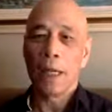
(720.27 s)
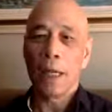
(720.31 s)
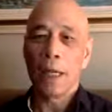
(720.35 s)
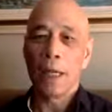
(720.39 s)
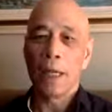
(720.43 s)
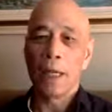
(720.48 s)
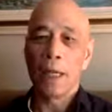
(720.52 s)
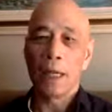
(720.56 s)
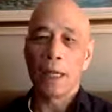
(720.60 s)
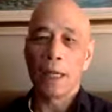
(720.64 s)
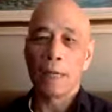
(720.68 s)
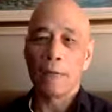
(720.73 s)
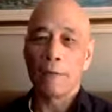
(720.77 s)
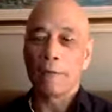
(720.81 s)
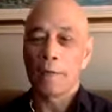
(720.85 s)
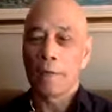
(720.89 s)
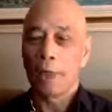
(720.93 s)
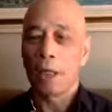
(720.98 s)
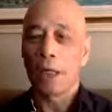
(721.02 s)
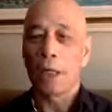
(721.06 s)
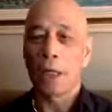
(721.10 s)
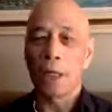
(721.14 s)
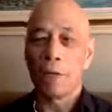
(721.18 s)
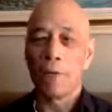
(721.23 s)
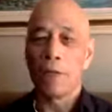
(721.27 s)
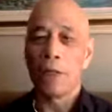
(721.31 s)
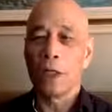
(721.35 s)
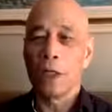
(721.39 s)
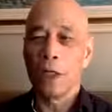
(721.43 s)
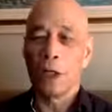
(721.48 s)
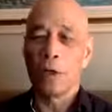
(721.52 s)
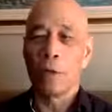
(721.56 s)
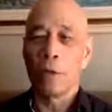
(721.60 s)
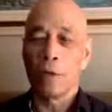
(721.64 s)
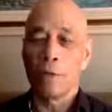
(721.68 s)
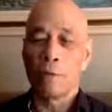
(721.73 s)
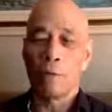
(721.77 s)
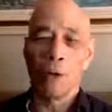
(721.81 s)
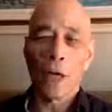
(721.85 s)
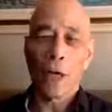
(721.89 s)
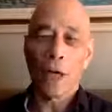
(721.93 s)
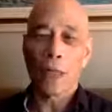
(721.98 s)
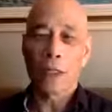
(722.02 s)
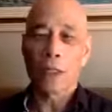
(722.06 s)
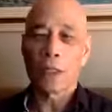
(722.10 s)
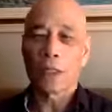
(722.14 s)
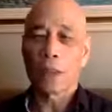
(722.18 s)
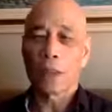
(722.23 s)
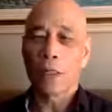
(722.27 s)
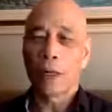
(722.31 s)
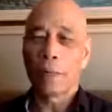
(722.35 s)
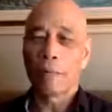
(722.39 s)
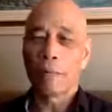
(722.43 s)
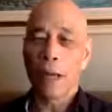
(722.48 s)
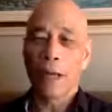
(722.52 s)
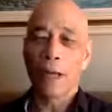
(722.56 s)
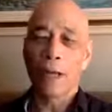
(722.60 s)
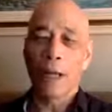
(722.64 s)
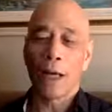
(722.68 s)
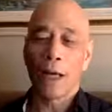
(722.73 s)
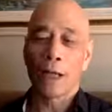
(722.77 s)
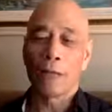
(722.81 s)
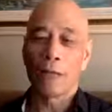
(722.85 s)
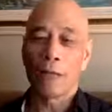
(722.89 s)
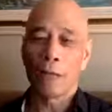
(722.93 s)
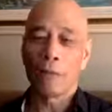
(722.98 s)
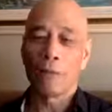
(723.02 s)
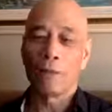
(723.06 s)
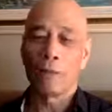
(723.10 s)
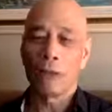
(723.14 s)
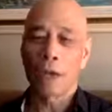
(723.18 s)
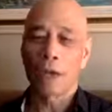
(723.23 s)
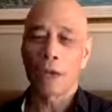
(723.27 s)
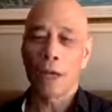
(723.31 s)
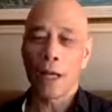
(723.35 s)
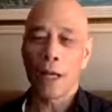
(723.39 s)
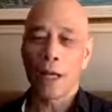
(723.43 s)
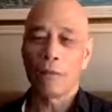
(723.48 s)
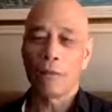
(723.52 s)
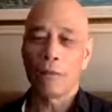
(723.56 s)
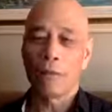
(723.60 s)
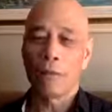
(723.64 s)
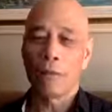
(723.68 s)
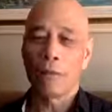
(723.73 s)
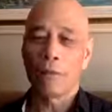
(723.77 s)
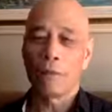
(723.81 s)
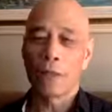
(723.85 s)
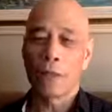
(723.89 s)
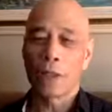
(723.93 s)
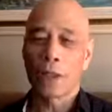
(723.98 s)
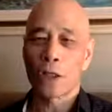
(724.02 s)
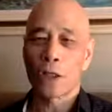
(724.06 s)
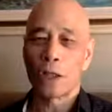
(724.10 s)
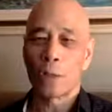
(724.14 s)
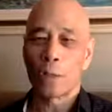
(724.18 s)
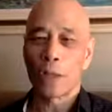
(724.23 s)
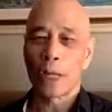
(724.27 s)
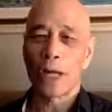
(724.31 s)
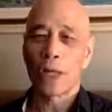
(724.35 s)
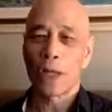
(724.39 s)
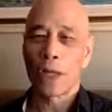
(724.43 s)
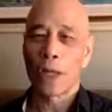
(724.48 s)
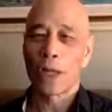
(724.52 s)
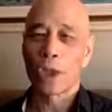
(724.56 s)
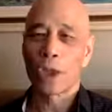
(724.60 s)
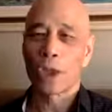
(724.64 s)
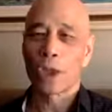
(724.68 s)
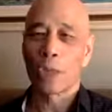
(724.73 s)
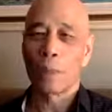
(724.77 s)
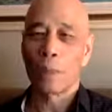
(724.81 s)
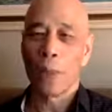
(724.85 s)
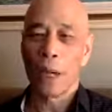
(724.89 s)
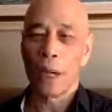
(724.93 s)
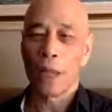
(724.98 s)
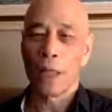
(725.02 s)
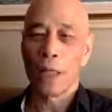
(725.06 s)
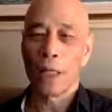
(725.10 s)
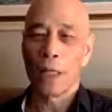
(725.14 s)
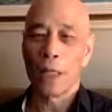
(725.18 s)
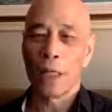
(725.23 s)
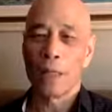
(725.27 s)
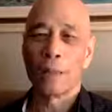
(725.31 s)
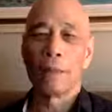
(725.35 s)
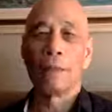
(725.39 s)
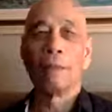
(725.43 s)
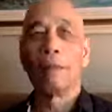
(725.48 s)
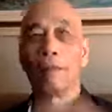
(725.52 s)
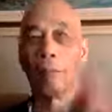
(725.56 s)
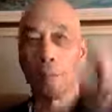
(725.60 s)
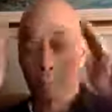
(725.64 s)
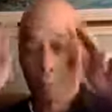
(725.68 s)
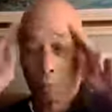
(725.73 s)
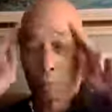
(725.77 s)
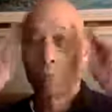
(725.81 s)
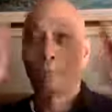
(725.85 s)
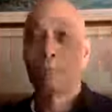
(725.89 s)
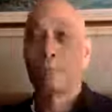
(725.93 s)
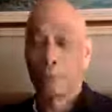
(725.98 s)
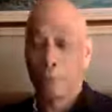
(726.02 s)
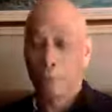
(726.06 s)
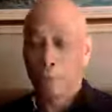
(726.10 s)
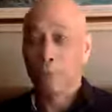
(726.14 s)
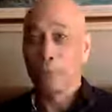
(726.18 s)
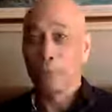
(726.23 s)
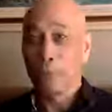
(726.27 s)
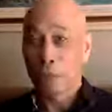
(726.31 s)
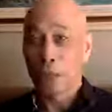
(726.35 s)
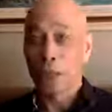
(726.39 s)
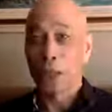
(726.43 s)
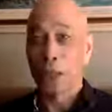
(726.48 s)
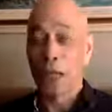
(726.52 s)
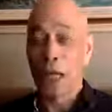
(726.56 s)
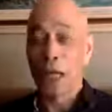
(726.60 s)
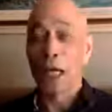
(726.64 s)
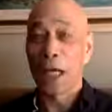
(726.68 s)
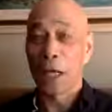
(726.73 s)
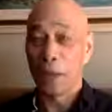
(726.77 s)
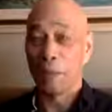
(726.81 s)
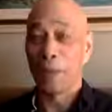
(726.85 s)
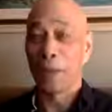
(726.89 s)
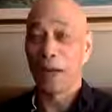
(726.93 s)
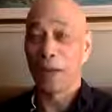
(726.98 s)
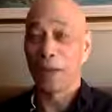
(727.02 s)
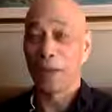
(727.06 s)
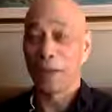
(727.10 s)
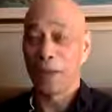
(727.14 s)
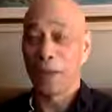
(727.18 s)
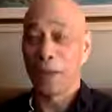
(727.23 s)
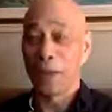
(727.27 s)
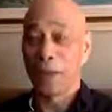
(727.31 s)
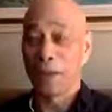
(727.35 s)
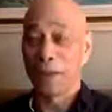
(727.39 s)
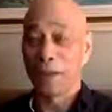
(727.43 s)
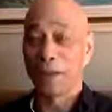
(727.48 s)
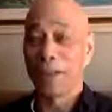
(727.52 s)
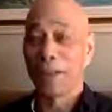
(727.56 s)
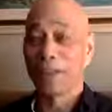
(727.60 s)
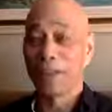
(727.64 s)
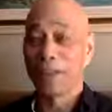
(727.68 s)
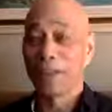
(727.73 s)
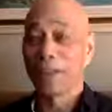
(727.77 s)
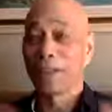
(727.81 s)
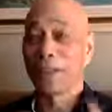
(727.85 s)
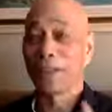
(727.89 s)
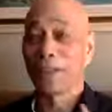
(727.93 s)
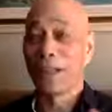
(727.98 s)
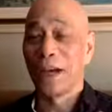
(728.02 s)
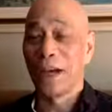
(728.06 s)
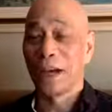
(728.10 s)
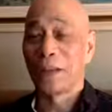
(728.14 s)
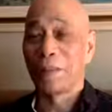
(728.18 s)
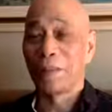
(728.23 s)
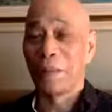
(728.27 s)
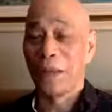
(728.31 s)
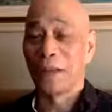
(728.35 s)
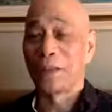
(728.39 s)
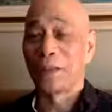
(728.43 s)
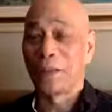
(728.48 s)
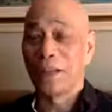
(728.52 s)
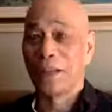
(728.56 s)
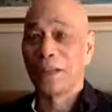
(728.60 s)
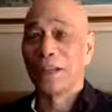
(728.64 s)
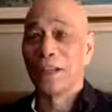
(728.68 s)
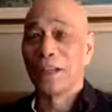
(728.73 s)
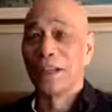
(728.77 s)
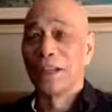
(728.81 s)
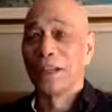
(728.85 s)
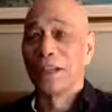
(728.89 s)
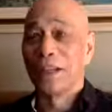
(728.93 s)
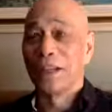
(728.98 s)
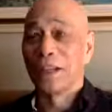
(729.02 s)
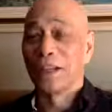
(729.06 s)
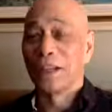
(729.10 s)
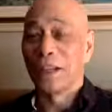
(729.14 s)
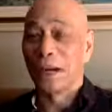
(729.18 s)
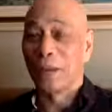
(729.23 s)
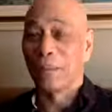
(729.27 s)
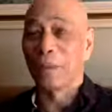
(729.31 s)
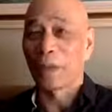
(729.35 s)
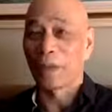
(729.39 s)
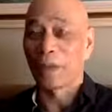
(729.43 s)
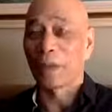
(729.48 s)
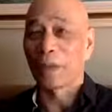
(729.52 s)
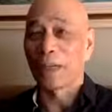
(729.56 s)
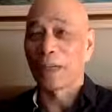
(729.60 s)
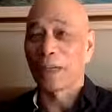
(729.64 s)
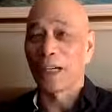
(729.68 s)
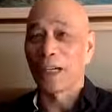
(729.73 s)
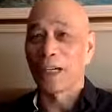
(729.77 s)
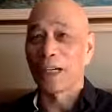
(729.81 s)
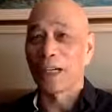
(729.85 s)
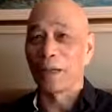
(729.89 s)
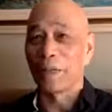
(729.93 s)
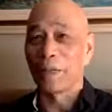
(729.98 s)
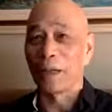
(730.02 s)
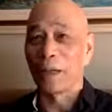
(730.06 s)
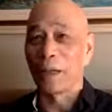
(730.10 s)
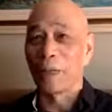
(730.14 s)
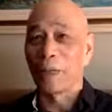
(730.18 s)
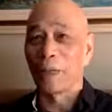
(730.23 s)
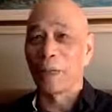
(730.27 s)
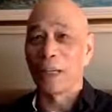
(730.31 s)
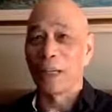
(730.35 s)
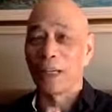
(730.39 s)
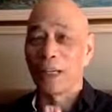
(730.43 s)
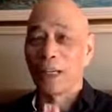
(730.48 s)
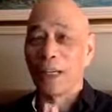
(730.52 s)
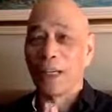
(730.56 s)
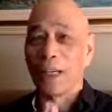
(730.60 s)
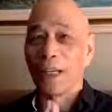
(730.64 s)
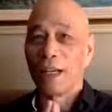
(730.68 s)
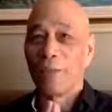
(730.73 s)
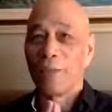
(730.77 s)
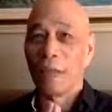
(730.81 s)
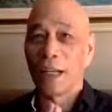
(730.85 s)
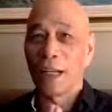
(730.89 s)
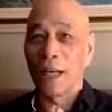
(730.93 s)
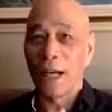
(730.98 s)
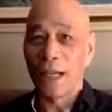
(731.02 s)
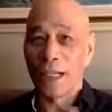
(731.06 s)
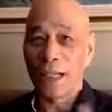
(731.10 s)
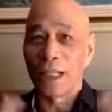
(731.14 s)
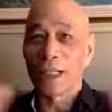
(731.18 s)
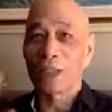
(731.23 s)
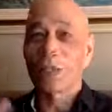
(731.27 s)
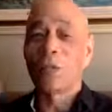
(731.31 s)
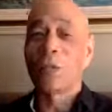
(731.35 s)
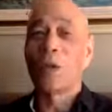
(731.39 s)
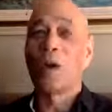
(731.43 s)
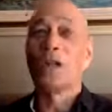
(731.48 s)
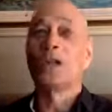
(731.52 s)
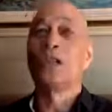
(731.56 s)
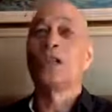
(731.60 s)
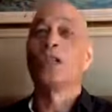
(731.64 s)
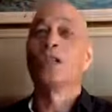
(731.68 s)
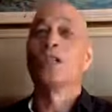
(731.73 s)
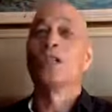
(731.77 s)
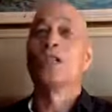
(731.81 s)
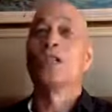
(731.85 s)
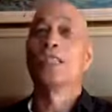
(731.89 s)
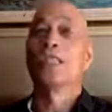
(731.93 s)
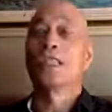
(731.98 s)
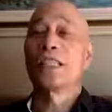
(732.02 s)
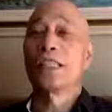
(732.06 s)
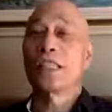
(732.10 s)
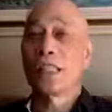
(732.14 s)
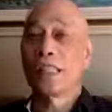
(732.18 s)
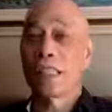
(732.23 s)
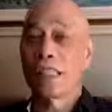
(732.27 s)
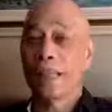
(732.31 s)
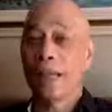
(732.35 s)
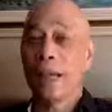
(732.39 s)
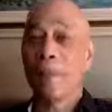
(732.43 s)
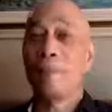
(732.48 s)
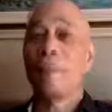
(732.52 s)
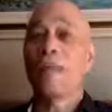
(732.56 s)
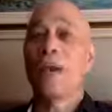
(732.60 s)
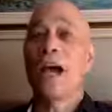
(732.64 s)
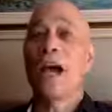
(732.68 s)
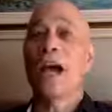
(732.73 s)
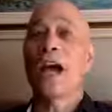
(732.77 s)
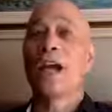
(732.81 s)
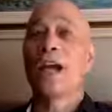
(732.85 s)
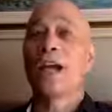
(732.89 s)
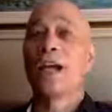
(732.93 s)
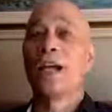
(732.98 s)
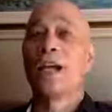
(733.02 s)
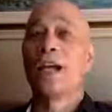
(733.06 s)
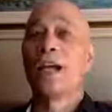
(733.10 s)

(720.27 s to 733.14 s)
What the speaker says: And if they're giving you advice about how to live your life in a physical biological body, think about that. This is not about the topic we're talking about, but I just want you to step back.